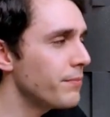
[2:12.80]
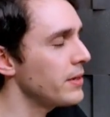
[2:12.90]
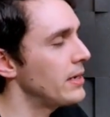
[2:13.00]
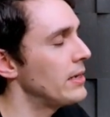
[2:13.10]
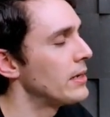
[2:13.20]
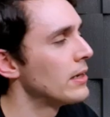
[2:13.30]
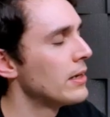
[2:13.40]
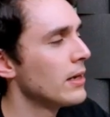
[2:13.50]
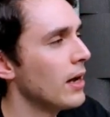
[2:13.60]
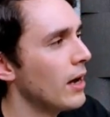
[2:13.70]
be...
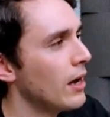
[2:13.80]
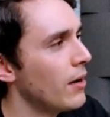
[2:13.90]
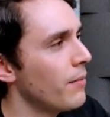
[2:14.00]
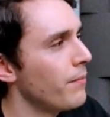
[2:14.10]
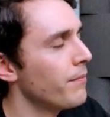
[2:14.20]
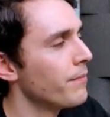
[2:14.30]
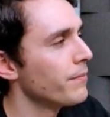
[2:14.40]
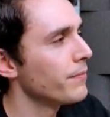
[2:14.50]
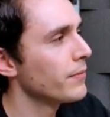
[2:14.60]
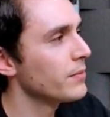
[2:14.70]

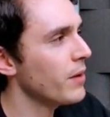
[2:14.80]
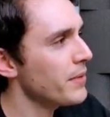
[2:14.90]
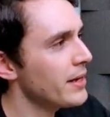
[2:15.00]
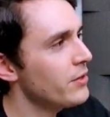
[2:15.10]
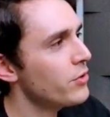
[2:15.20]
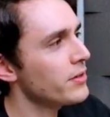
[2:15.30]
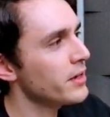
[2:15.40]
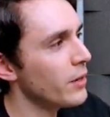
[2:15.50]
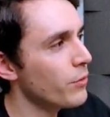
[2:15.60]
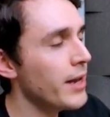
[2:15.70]
this might be
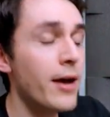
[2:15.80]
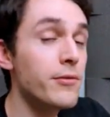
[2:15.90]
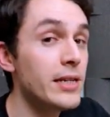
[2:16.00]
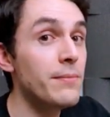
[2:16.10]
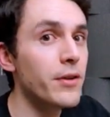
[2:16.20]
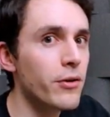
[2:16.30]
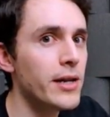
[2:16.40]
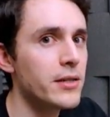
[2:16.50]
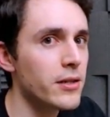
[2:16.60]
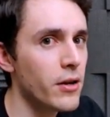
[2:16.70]
interesting. I wonder how deep the
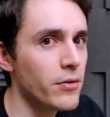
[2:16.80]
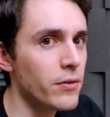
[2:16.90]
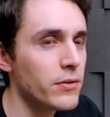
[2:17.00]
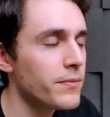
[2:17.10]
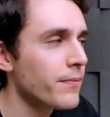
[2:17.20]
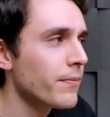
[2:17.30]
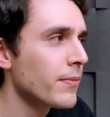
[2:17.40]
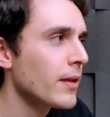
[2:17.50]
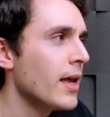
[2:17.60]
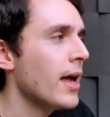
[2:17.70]
crater goes.
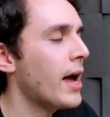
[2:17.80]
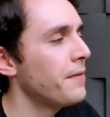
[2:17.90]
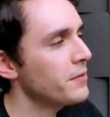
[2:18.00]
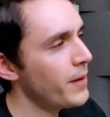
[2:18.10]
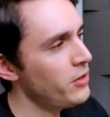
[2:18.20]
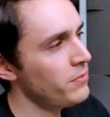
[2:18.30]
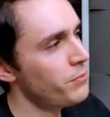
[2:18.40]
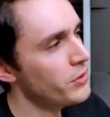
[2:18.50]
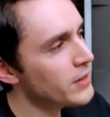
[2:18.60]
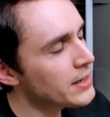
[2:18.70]
And this patient
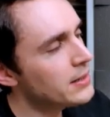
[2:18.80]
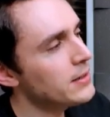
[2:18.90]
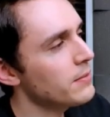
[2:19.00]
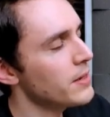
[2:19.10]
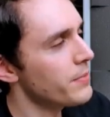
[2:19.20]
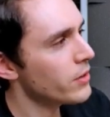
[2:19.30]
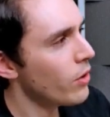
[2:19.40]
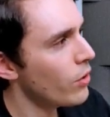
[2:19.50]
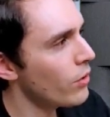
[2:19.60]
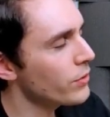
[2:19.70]
presented to me
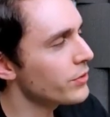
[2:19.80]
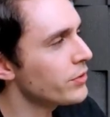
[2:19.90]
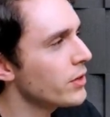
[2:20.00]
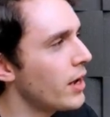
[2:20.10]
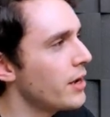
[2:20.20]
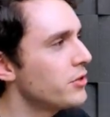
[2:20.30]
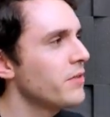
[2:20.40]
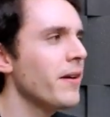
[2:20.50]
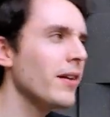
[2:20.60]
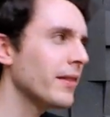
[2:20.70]
because she
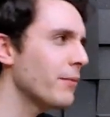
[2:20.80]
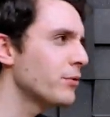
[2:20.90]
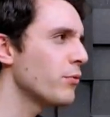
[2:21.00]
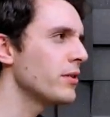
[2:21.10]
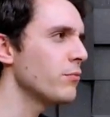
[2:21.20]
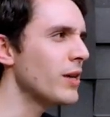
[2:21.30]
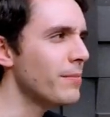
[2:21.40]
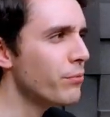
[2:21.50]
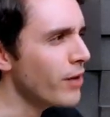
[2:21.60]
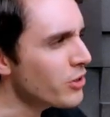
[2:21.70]
felt like there was always a
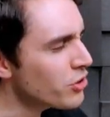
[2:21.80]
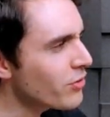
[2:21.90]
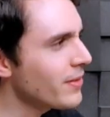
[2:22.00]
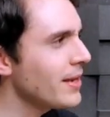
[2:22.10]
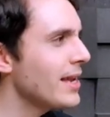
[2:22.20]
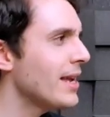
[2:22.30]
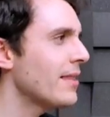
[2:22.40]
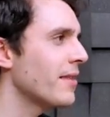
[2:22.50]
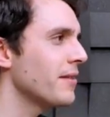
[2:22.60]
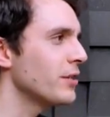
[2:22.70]
weird pressure in the ear,
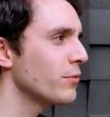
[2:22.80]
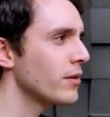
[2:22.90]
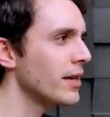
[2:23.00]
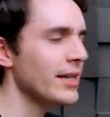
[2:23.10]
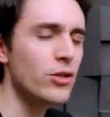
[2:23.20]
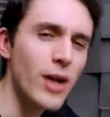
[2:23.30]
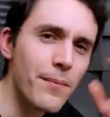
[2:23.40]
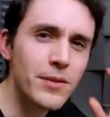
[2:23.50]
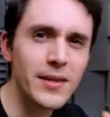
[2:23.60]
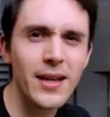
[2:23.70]
that things were getting
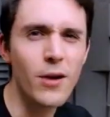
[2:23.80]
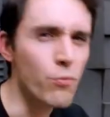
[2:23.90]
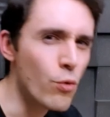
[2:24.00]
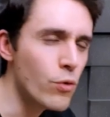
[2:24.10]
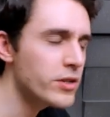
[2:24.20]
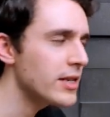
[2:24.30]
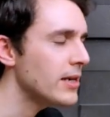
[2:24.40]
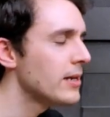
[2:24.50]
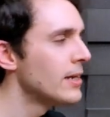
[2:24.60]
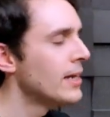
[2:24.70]
trapped in there like
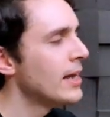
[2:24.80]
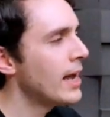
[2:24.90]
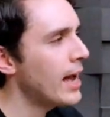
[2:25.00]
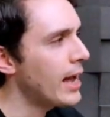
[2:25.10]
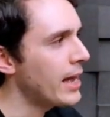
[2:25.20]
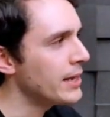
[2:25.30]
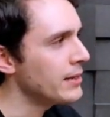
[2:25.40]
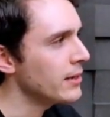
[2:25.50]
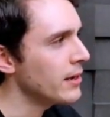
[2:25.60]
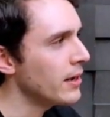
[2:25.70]
water. And
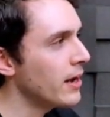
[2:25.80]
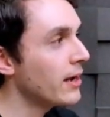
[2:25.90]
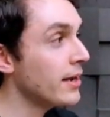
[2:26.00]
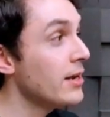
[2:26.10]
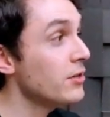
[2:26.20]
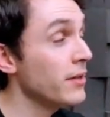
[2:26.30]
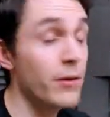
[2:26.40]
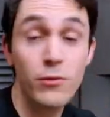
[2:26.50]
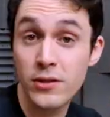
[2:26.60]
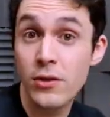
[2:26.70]
occasionally there
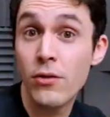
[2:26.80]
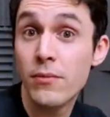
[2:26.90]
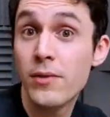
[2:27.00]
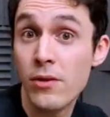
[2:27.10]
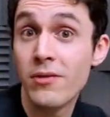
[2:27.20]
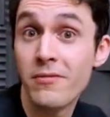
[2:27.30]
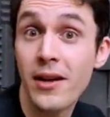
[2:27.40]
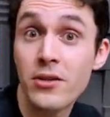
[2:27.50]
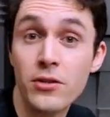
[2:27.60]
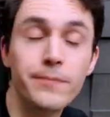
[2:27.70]
was the odd
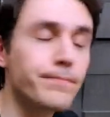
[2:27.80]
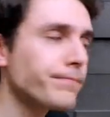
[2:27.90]
infection.